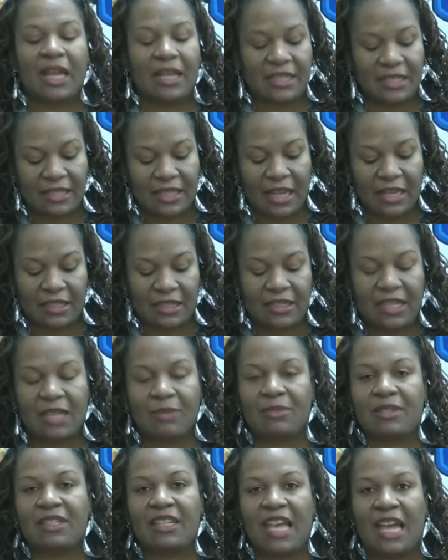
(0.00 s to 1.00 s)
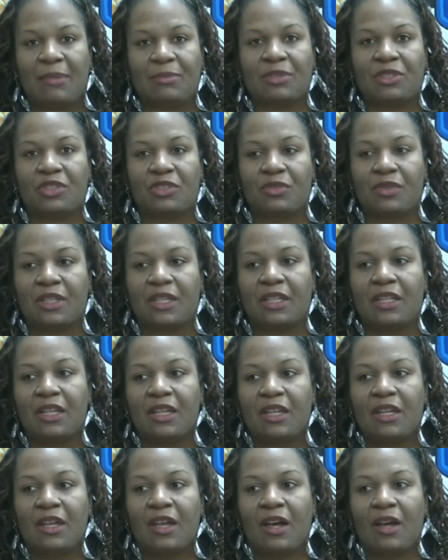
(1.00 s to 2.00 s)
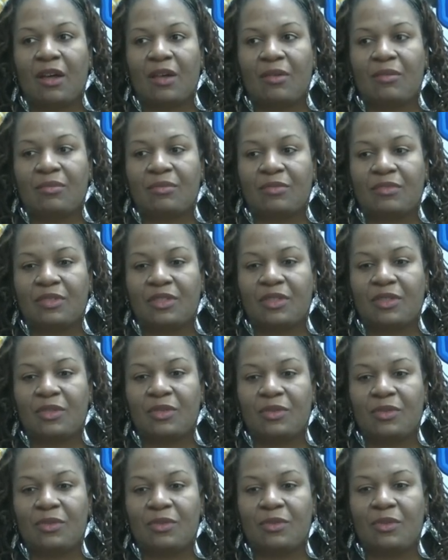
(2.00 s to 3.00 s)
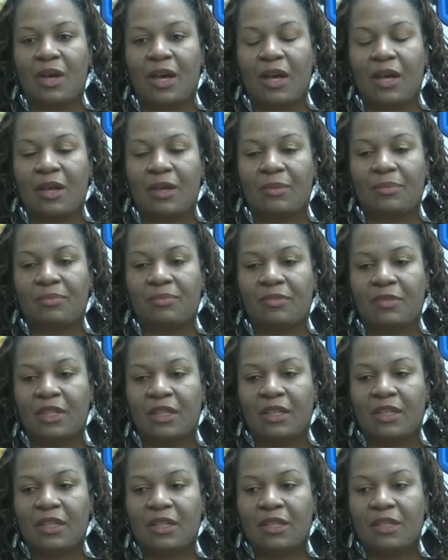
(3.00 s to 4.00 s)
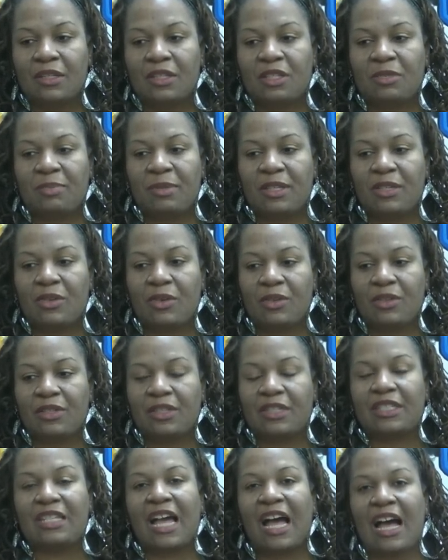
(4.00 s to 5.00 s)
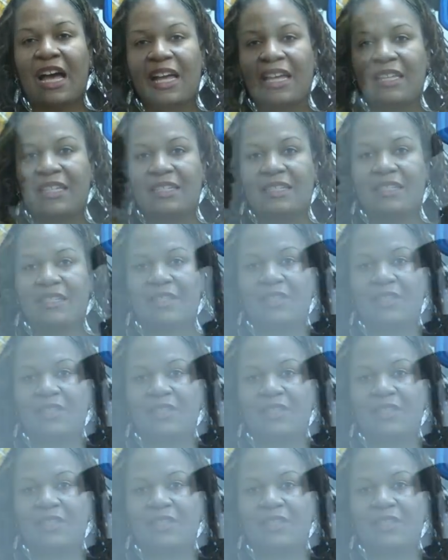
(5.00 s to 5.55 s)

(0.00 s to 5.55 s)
I decided to name it Tapestry, um, to uh, speak on the ties,